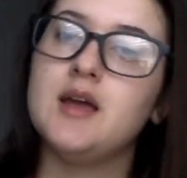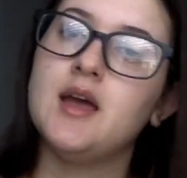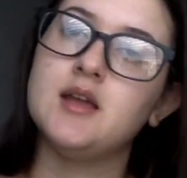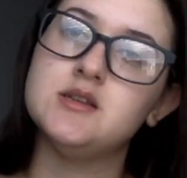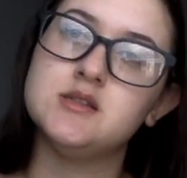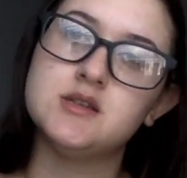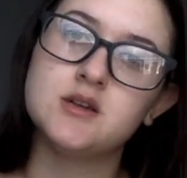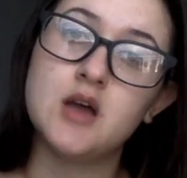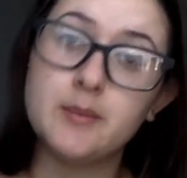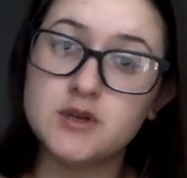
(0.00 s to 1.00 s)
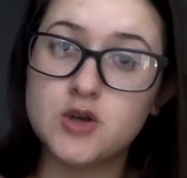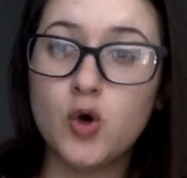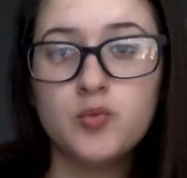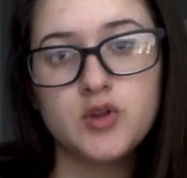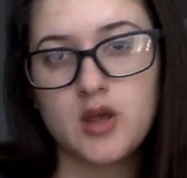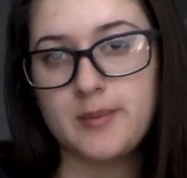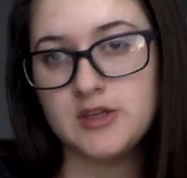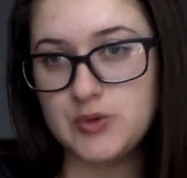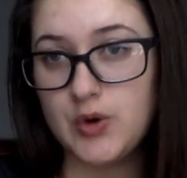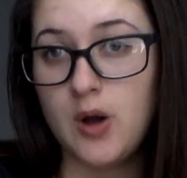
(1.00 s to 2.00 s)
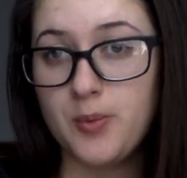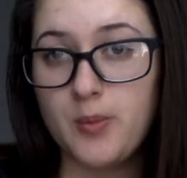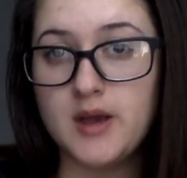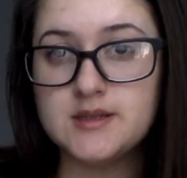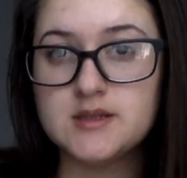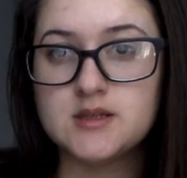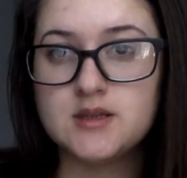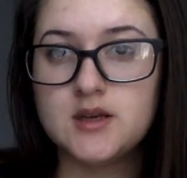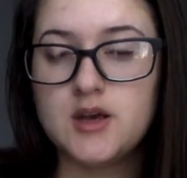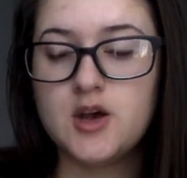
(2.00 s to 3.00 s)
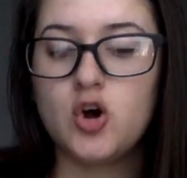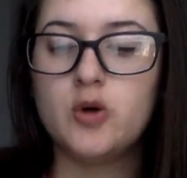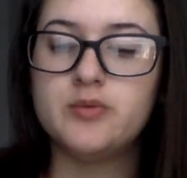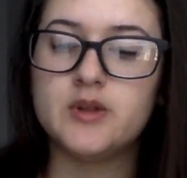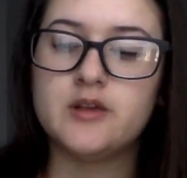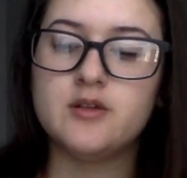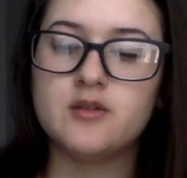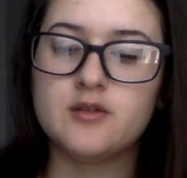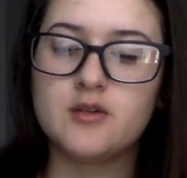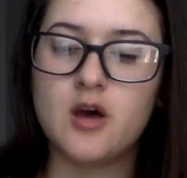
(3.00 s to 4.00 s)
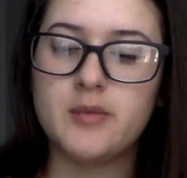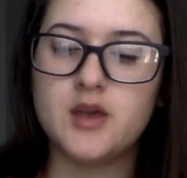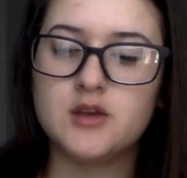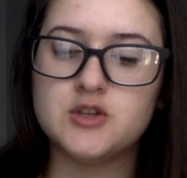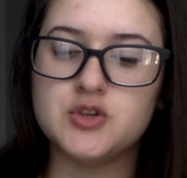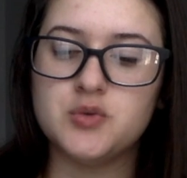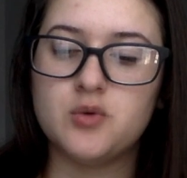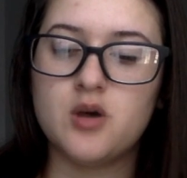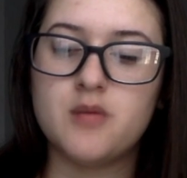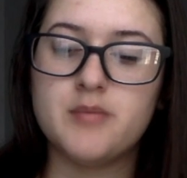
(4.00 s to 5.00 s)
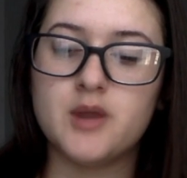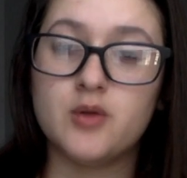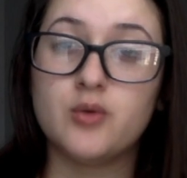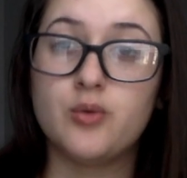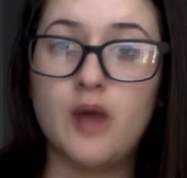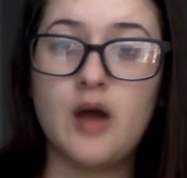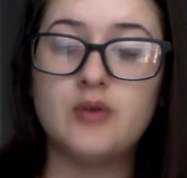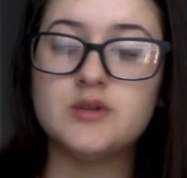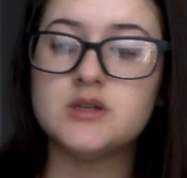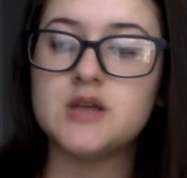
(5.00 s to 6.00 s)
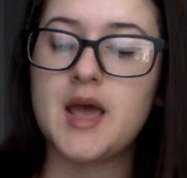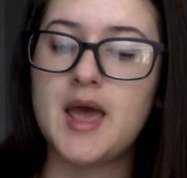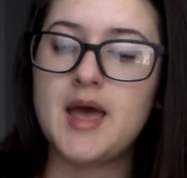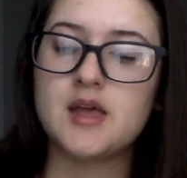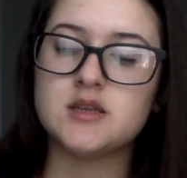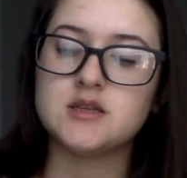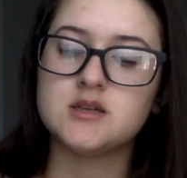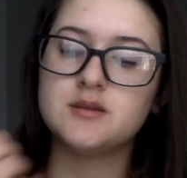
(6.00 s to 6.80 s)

and coming, hopefully coming to a compromise. Hopefully coming to a middle ground, and